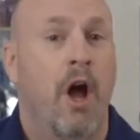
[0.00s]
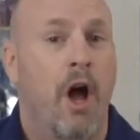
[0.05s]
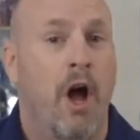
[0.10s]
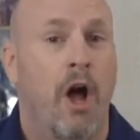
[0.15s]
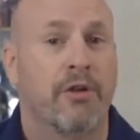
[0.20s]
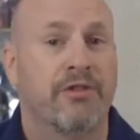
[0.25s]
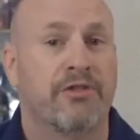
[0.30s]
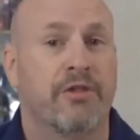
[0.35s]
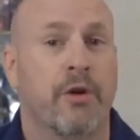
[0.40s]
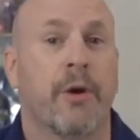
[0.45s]

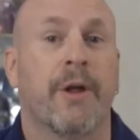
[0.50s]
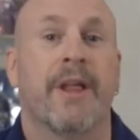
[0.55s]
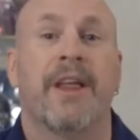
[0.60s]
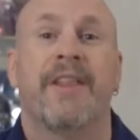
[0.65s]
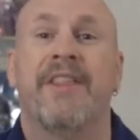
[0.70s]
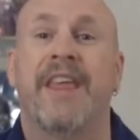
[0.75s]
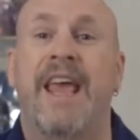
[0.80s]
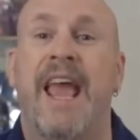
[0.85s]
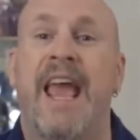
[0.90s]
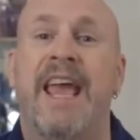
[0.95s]
Also,
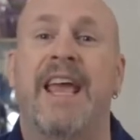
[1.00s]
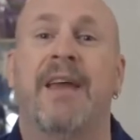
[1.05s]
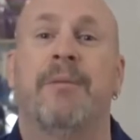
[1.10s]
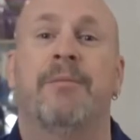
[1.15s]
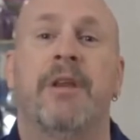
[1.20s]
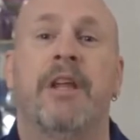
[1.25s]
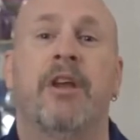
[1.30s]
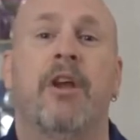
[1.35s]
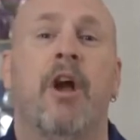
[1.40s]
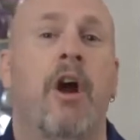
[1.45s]
the
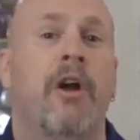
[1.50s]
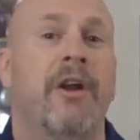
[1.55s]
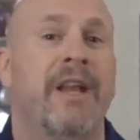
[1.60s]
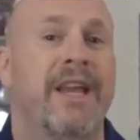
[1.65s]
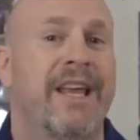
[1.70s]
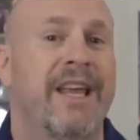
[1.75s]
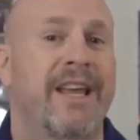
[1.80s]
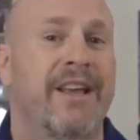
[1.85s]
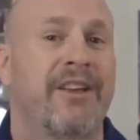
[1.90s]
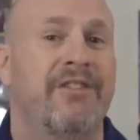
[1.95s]
AMD
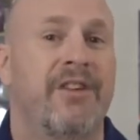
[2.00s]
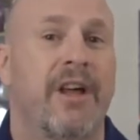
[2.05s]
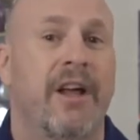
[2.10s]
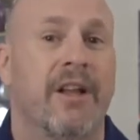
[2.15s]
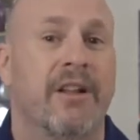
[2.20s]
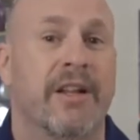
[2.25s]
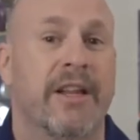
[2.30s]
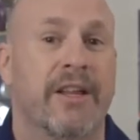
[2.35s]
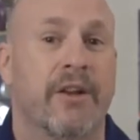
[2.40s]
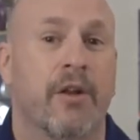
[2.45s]
card is
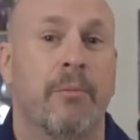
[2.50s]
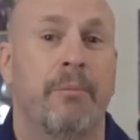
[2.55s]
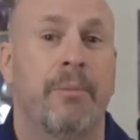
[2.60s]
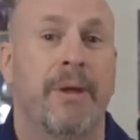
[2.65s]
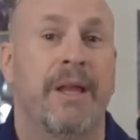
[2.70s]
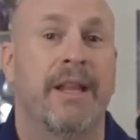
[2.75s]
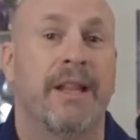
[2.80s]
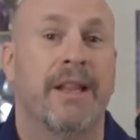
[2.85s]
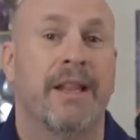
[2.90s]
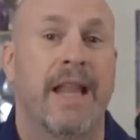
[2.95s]
a little
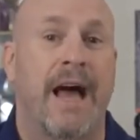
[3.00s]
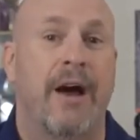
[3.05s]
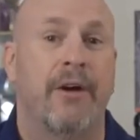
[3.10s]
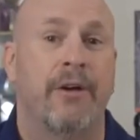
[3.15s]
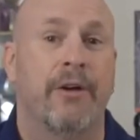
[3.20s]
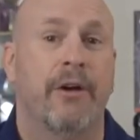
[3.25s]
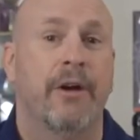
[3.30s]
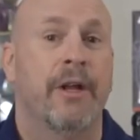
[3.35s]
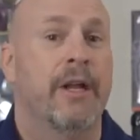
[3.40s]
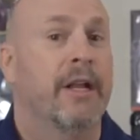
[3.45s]
bit
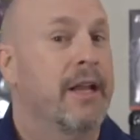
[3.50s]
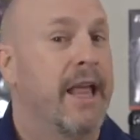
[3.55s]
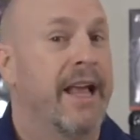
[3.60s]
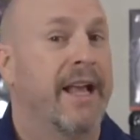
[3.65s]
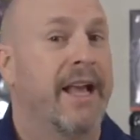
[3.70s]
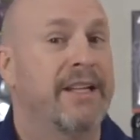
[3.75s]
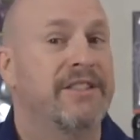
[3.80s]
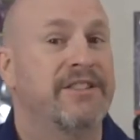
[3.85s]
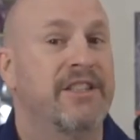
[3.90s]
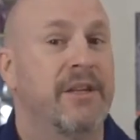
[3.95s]
louder.
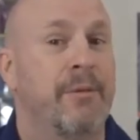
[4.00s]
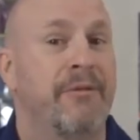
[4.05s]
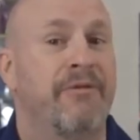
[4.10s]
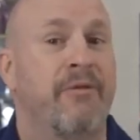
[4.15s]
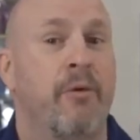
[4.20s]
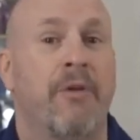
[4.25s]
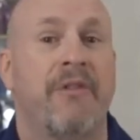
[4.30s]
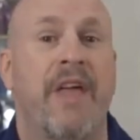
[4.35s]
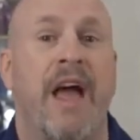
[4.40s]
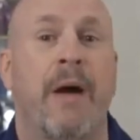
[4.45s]
Like I said
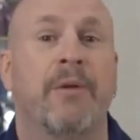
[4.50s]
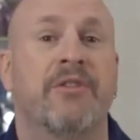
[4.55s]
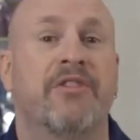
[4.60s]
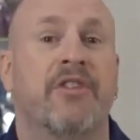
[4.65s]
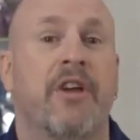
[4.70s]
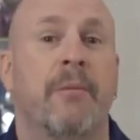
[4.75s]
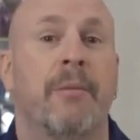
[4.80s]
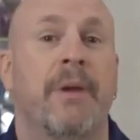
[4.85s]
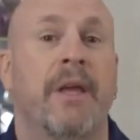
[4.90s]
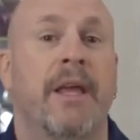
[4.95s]
before, that one's
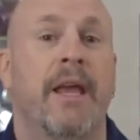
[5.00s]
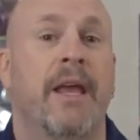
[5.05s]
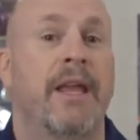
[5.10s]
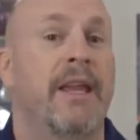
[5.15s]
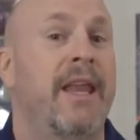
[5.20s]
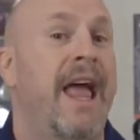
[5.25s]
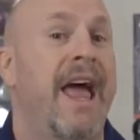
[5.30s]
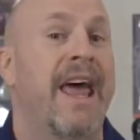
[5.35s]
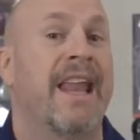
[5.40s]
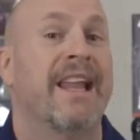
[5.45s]
coming
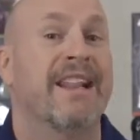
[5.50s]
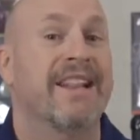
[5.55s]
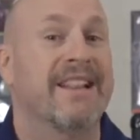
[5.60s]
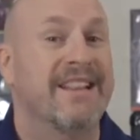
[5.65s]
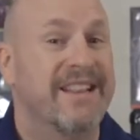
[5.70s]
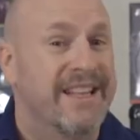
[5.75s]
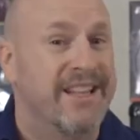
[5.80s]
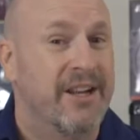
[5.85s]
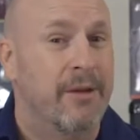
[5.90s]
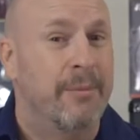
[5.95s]
in at a
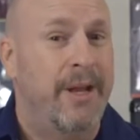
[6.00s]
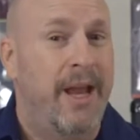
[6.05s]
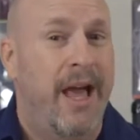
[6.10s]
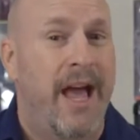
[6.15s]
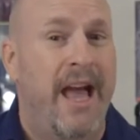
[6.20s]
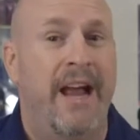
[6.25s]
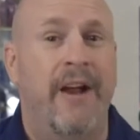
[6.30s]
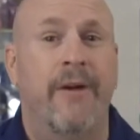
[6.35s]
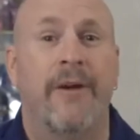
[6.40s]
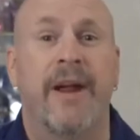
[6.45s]
little bit
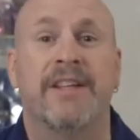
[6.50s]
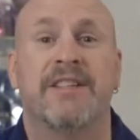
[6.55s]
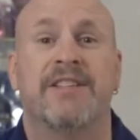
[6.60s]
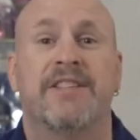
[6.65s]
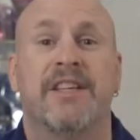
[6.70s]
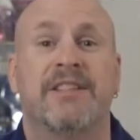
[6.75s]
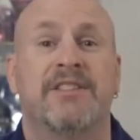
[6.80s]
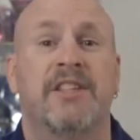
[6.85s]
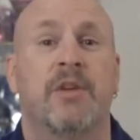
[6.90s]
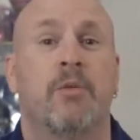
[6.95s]
higher at
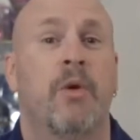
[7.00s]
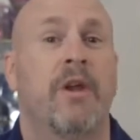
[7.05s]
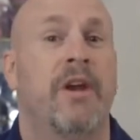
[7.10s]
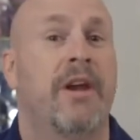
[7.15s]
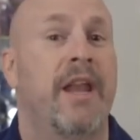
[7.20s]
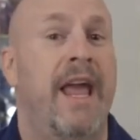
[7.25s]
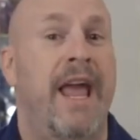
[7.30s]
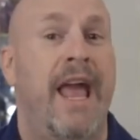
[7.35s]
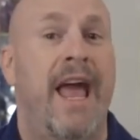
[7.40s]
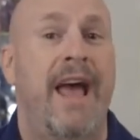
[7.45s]
61
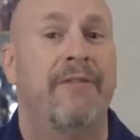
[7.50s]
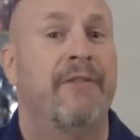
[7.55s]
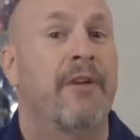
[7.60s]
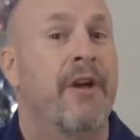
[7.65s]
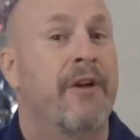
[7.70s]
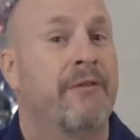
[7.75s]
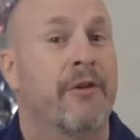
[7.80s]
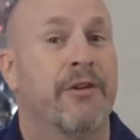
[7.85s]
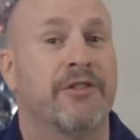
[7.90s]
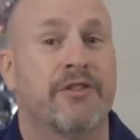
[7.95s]
and a
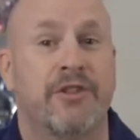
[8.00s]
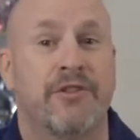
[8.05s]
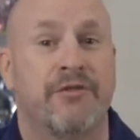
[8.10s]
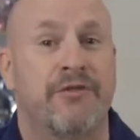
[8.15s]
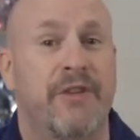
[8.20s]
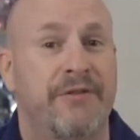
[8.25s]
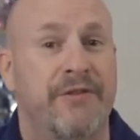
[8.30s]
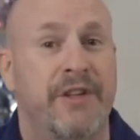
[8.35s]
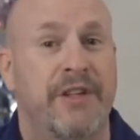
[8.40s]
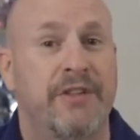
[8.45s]
half versus
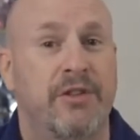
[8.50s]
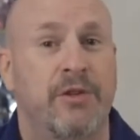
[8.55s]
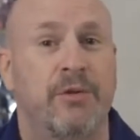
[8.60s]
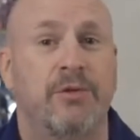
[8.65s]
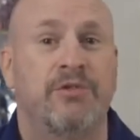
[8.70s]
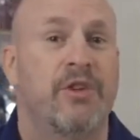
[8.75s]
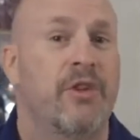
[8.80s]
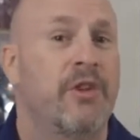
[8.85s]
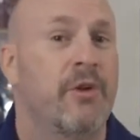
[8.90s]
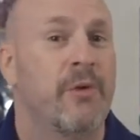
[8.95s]

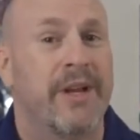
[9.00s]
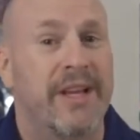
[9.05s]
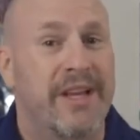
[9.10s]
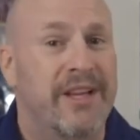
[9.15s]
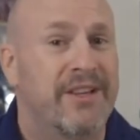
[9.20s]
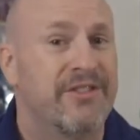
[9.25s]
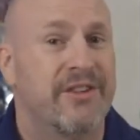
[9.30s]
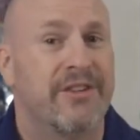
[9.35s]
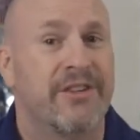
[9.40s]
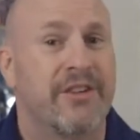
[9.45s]
52, so there
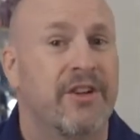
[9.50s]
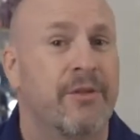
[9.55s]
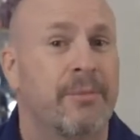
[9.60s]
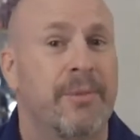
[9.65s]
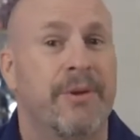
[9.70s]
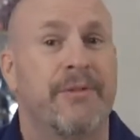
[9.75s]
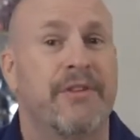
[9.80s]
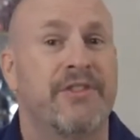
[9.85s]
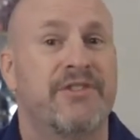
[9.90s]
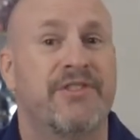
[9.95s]
is a little
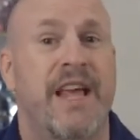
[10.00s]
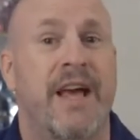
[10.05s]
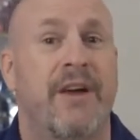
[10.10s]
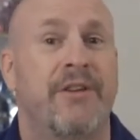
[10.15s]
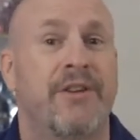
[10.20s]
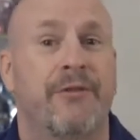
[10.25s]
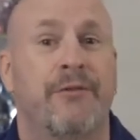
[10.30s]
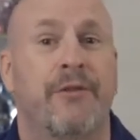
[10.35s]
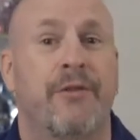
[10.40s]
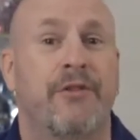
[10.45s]
bit of a
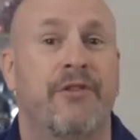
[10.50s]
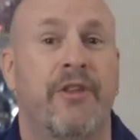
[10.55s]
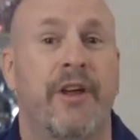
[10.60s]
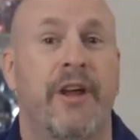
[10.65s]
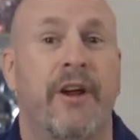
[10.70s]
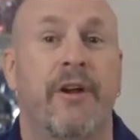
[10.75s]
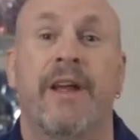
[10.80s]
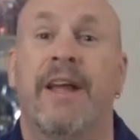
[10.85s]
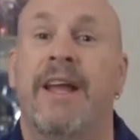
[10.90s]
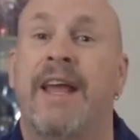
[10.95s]
sound difference
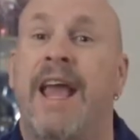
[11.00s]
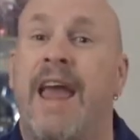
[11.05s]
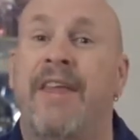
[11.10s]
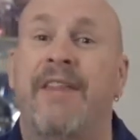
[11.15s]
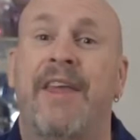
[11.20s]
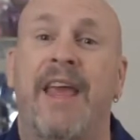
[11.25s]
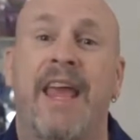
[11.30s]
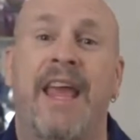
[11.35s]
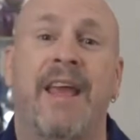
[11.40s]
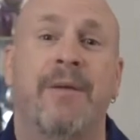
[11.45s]
there.
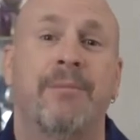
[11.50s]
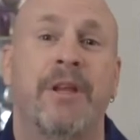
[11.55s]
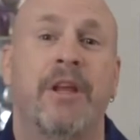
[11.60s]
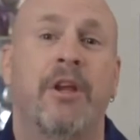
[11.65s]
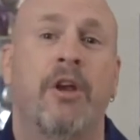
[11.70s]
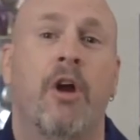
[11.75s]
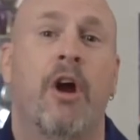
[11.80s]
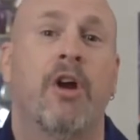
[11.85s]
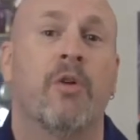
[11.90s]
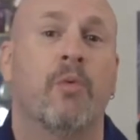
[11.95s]
And the
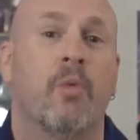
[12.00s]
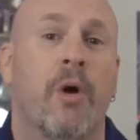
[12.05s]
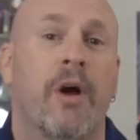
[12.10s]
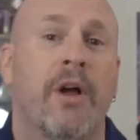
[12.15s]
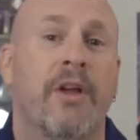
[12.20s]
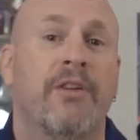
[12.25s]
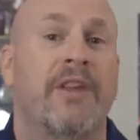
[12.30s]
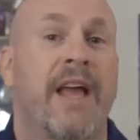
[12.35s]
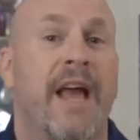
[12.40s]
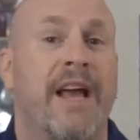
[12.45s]
AMD card
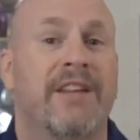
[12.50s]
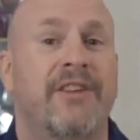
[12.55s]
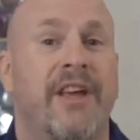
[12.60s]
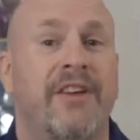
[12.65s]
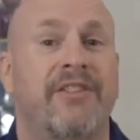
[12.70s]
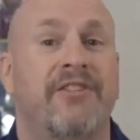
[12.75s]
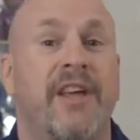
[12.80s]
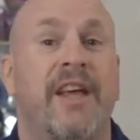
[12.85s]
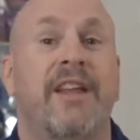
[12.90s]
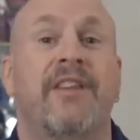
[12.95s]
was, as
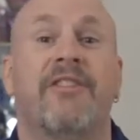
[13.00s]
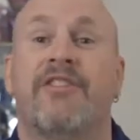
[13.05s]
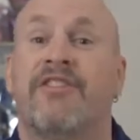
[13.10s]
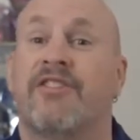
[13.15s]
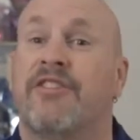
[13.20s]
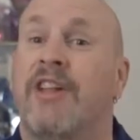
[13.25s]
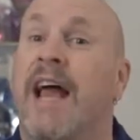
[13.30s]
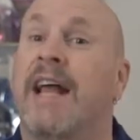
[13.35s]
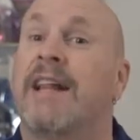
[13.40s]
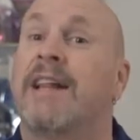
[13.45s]
I said,
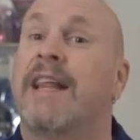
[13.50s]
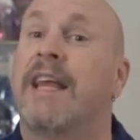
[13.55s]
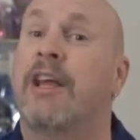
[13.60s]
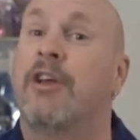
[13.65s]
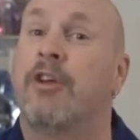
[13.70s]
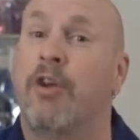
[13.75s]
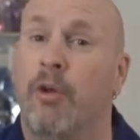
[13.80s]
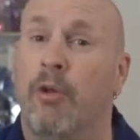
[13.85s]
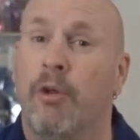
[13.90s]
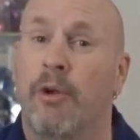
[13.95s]

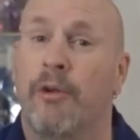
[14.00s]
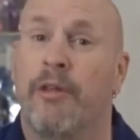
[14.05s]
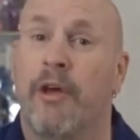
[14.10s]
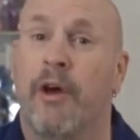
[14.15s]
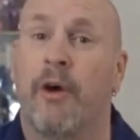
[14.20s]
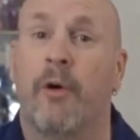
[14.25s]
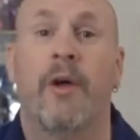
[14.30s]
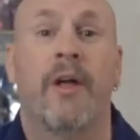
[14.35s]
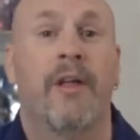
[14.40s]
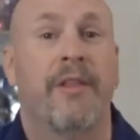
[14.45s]
slightly cooler
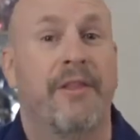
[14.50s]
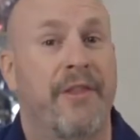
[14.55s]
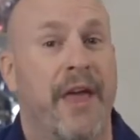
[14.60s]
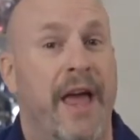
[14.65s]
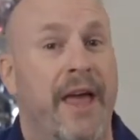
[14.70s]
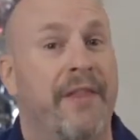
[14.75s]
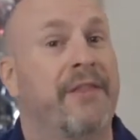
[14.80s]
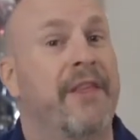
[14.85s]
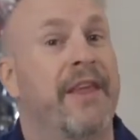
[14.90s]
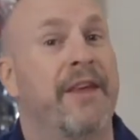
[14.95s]
though
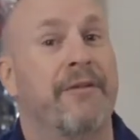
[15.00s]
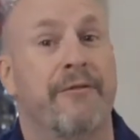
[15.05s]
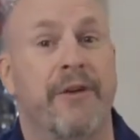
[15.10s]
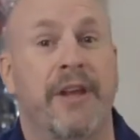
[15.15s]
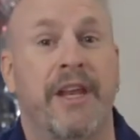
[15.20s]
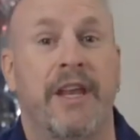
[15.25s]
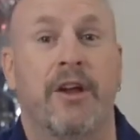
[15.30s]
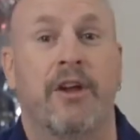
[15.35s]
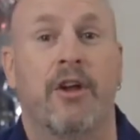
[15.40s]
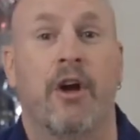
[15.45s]
than the
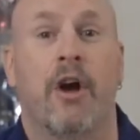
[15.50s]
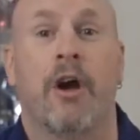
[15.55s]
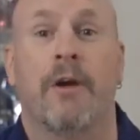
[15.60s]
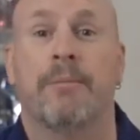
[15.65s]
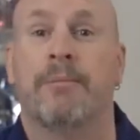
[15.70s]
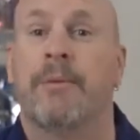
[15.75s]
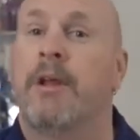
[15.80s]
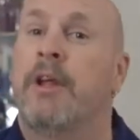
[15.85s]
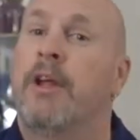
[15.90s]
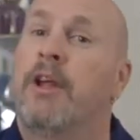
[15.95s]
NVIDIA card.